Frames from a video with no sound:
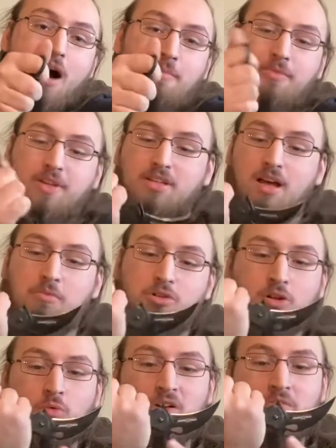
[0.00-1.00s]
this
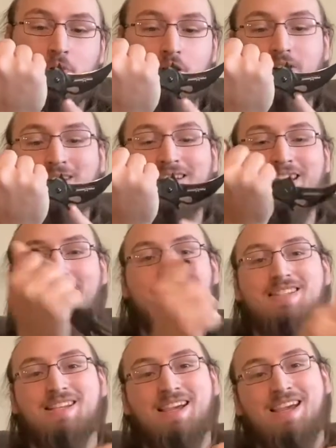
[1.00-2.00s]
Emerson Wave part
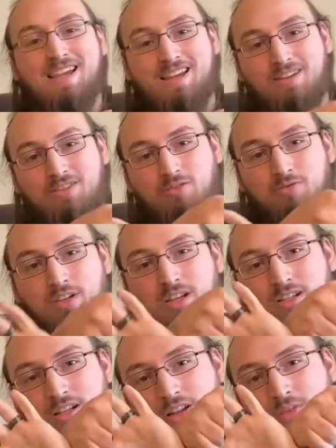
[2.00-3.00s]
digs in. So it
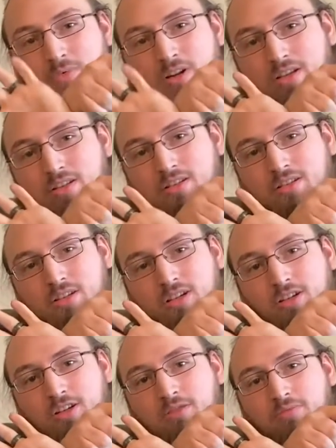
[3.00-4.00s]
digs in the wrist,
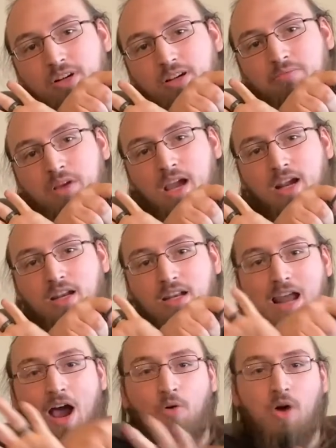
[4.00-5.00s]
and you bring it back.
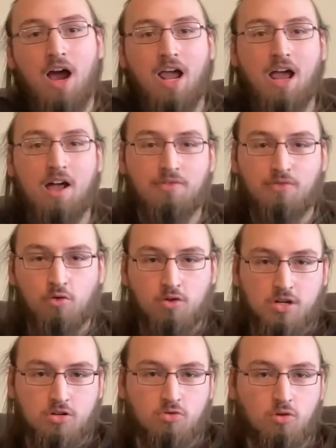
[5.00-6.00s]
Now I have full
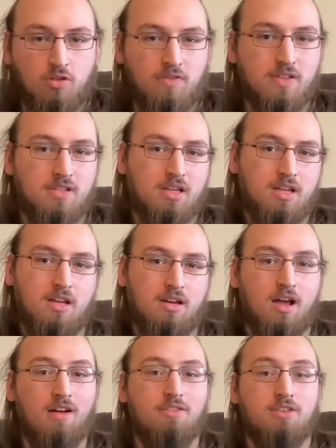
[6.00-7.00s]
control of this hand.
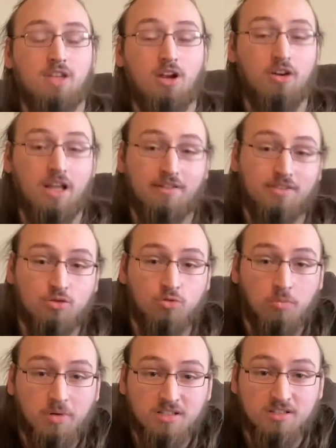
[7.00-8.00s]
Obviously I already have
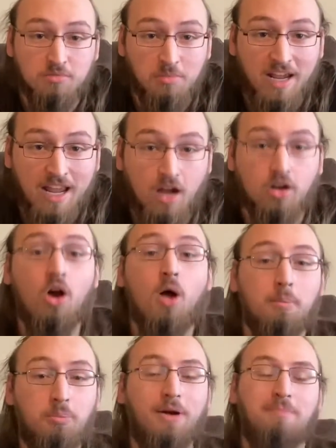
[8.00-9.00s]
control because it's my hand.
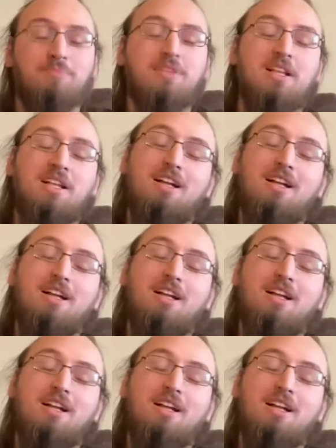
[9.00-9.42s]
But,